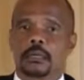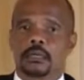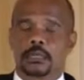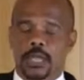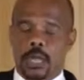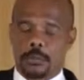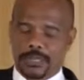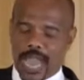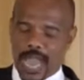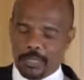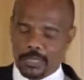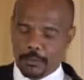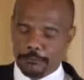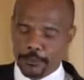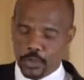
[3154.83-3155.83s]
sometime in
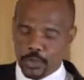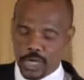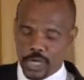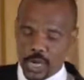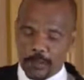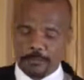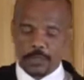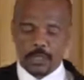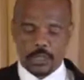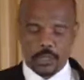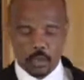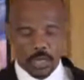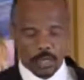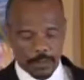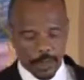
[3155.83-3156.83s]
the future, you
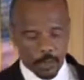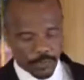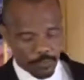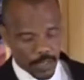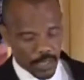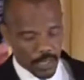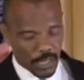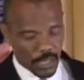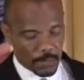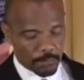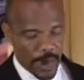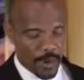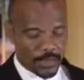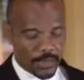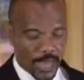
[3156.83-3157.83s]
will be with me in
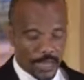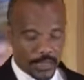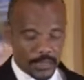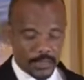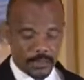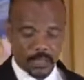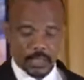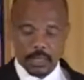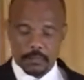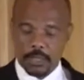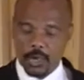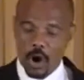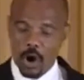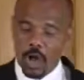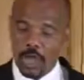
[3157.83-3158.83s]
paradise.
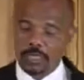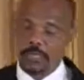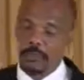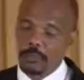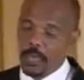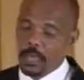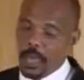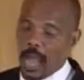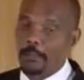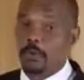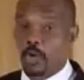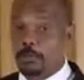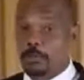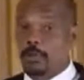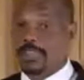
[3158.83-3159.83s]
Because I'm going
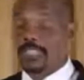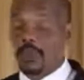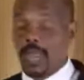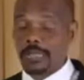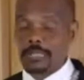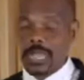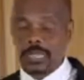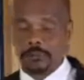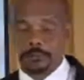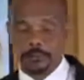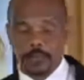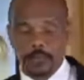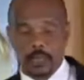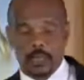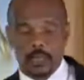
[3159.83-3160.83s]
to be resurrected
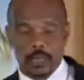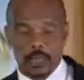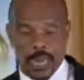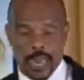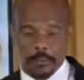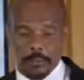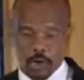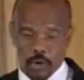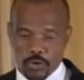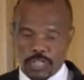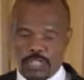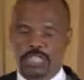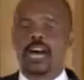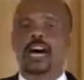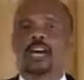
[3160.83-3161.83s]
and I'm going to
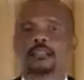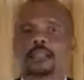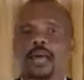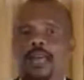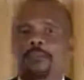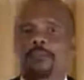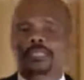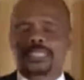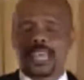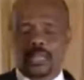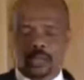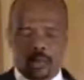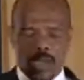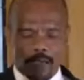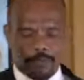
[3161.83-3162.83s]
return and I'm sent to
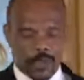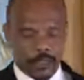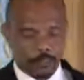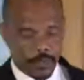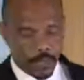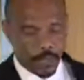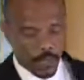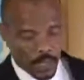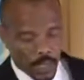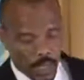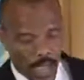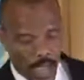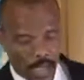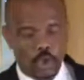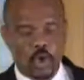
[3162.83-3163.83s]
heaven.
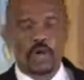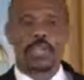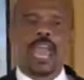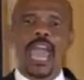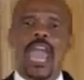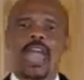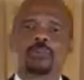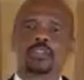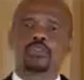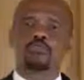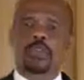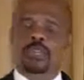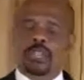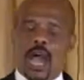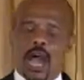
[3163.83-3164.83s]
And your name is
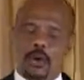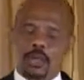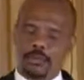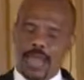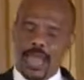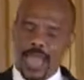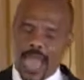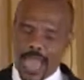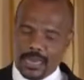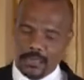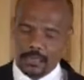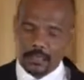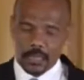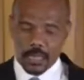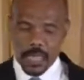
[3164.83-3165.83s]
written down in my hand.
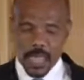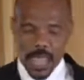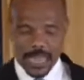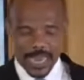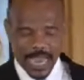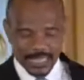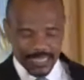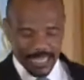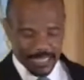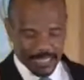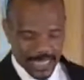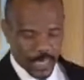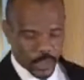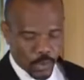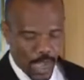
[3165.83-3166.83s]
And as I
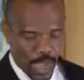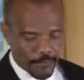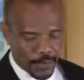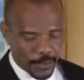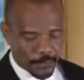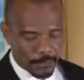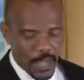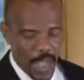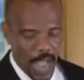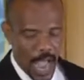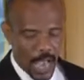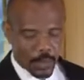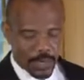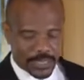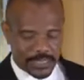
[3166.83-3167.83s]
ascend to heaven, I
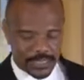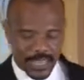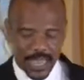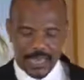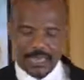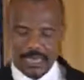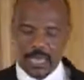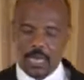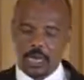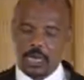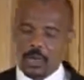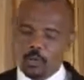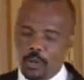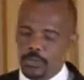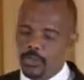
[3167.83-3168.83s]
will ascend there
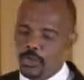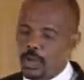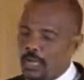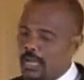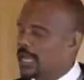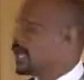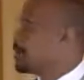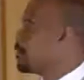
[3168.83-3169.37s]
with your name